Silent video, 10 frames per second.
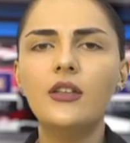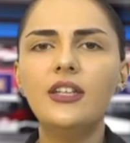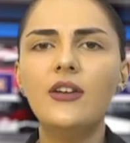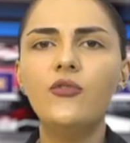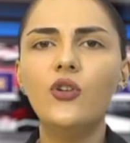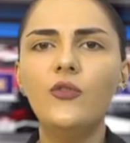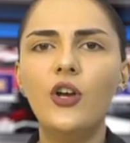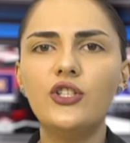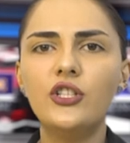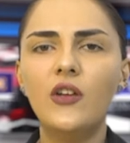The full
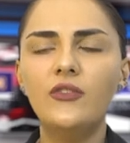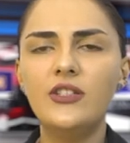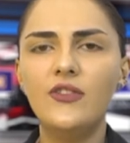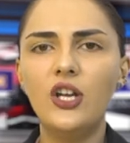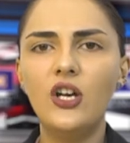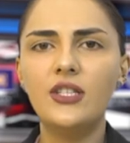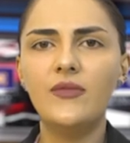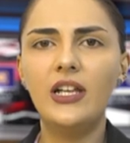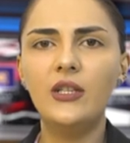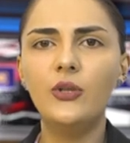version of this video is
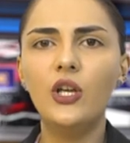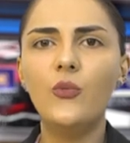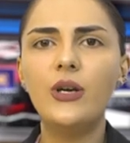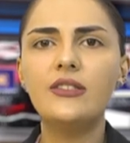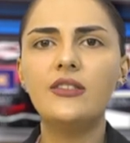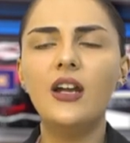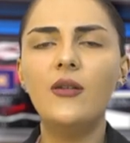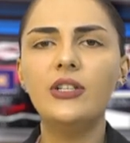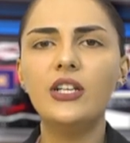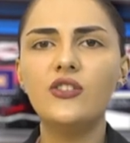available on Western
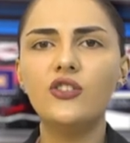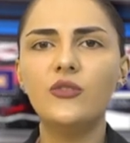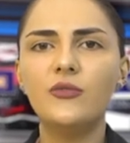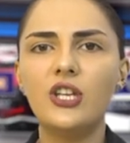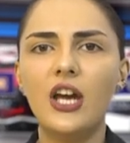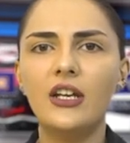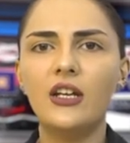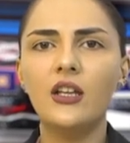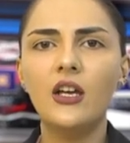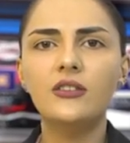Armenia's YouTube channel.